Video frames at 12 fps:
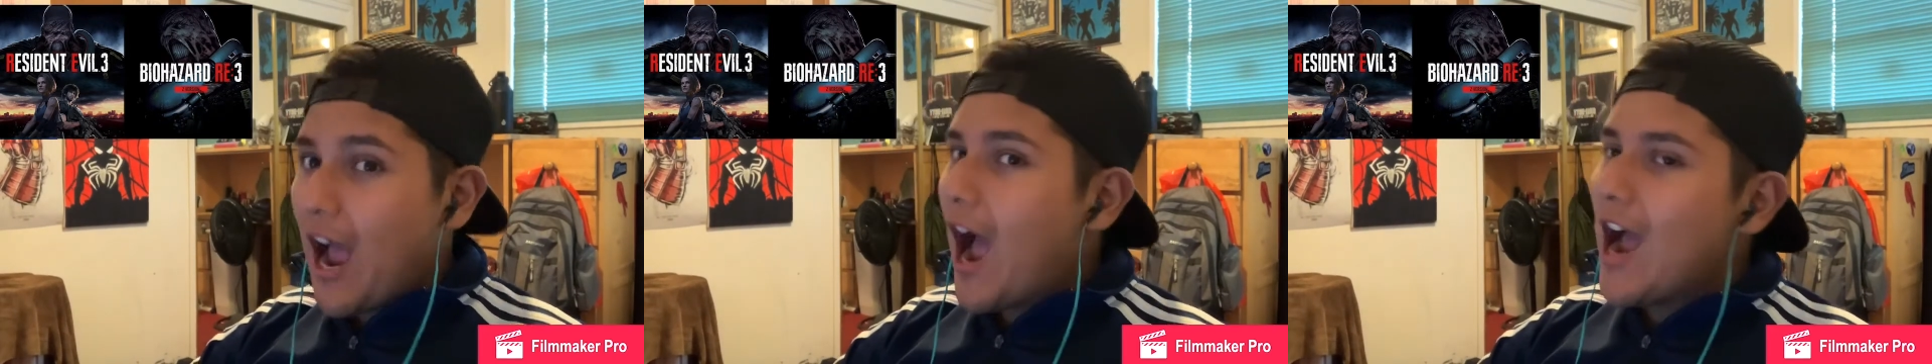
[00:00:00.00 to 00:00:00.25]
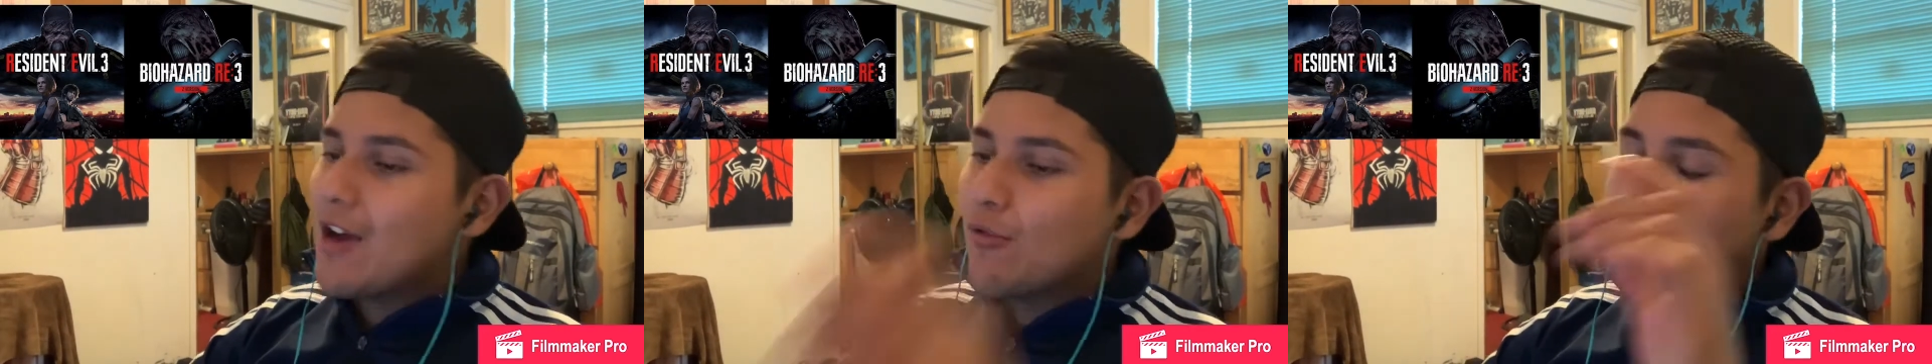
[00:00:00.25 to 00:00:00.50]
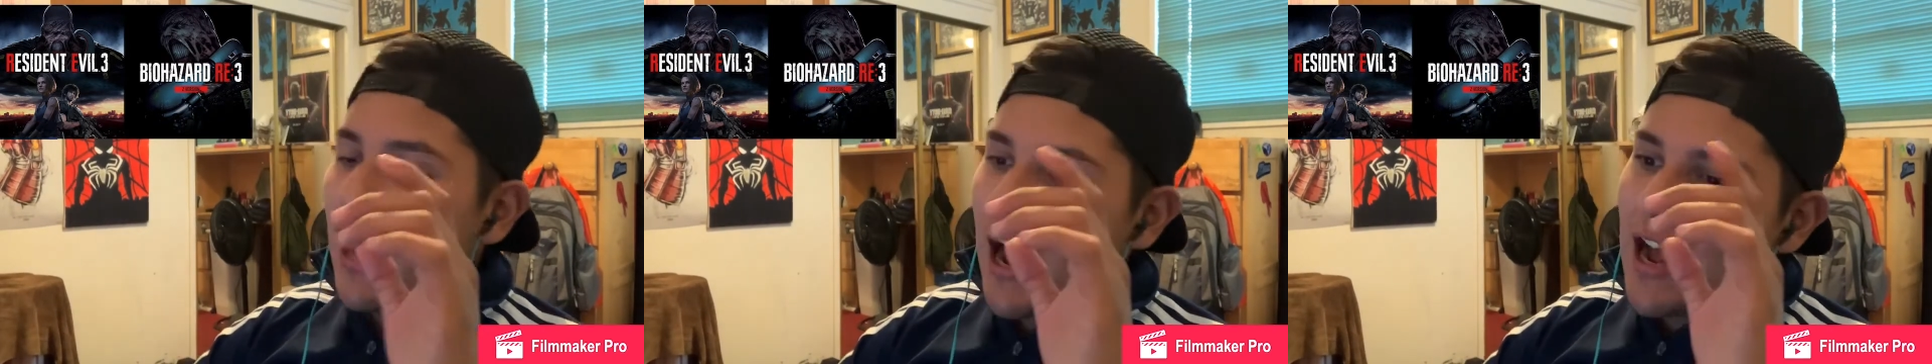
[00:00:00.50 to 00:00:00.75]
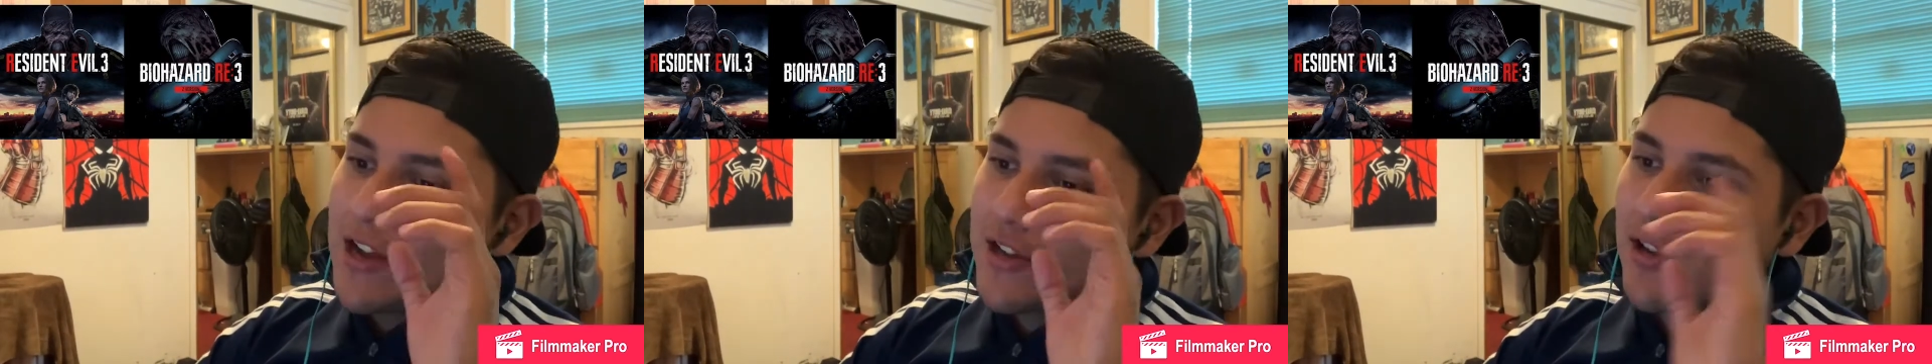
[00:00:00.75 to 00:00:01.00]

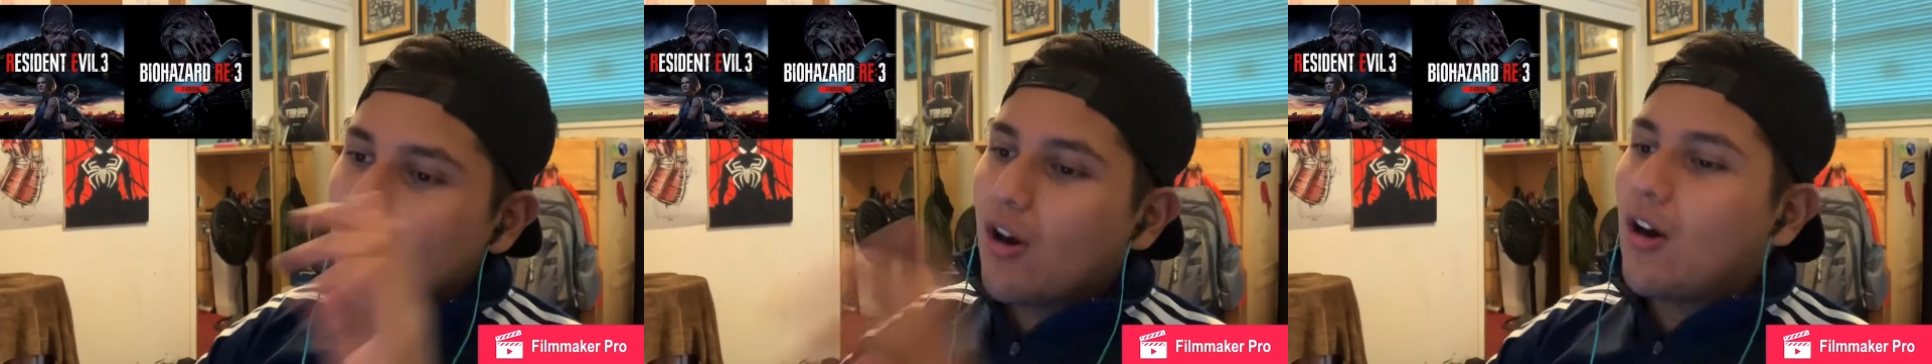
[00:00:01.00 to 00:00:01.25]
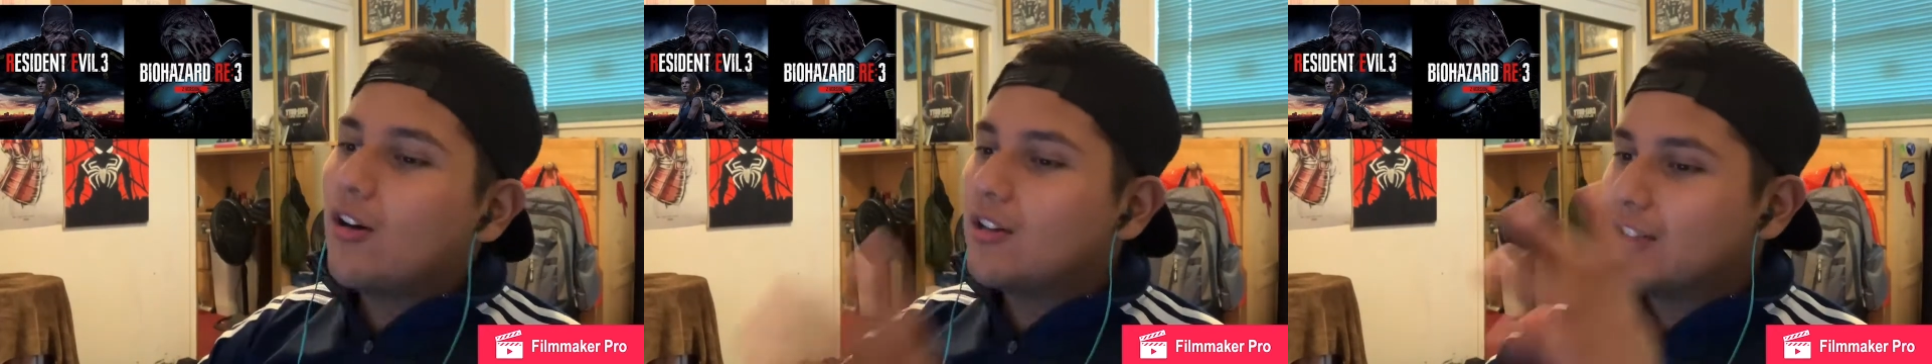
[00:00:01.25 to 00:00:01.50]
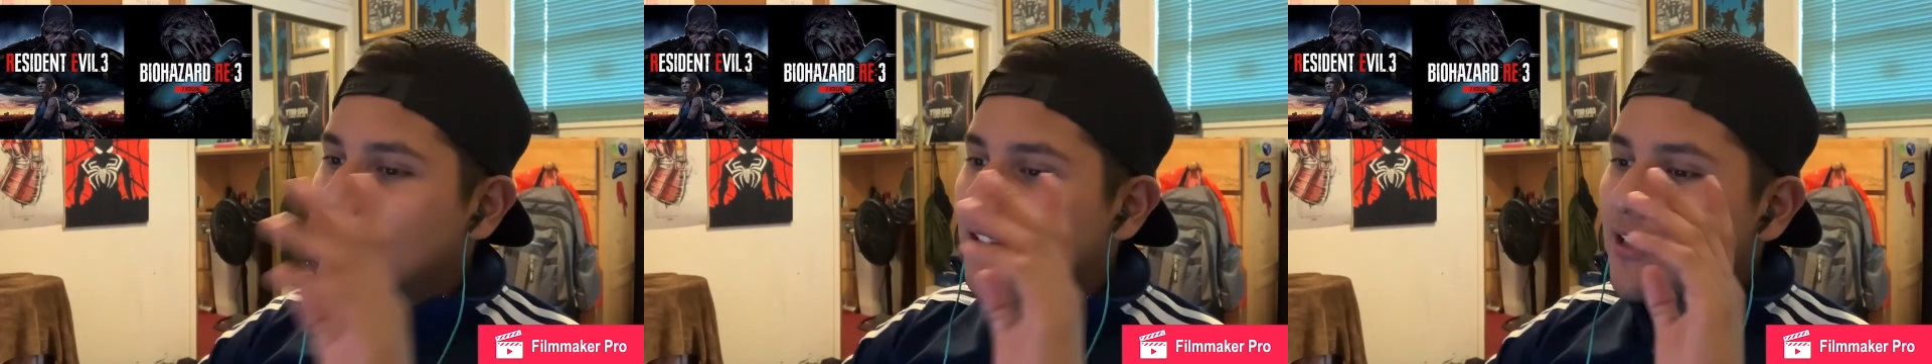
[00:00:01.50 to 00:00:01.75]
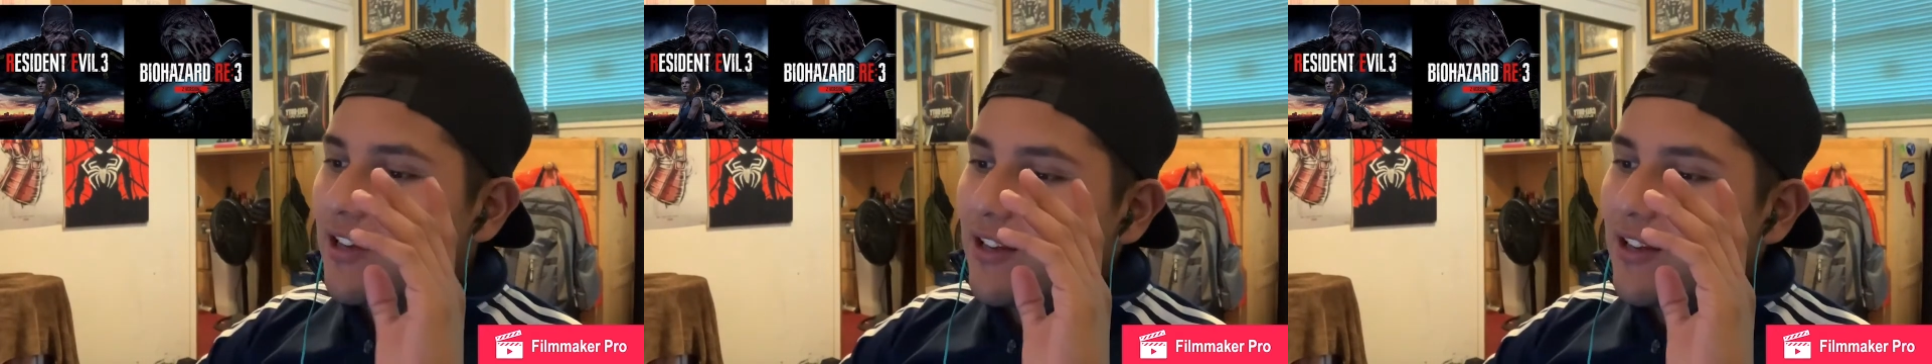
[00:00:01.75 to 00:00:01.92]
I call it